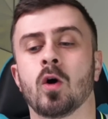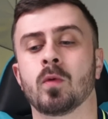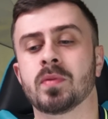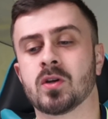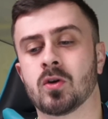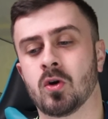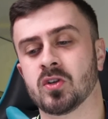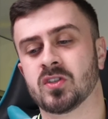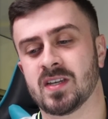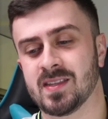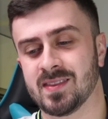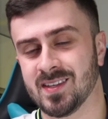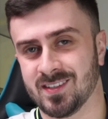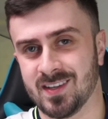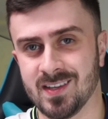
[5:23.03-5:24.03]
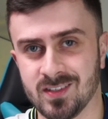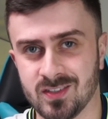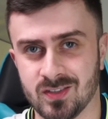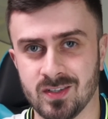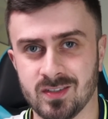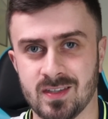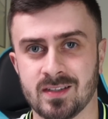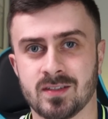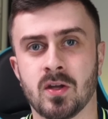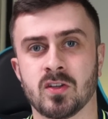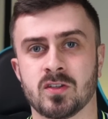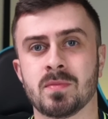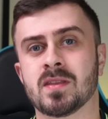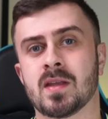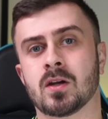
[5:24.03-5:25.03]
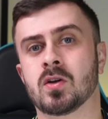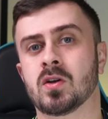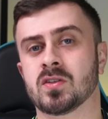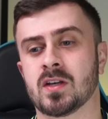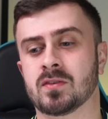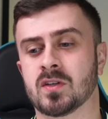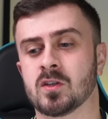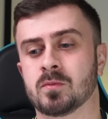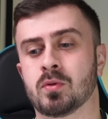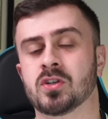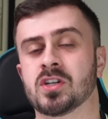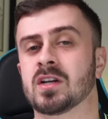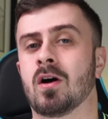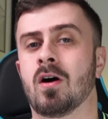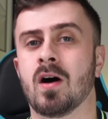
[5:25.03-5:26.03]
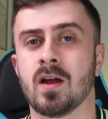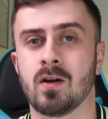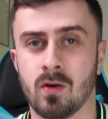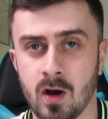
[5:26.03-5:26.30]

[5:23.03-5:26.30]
because in this instance that does mean that Kulusevski's pushing higher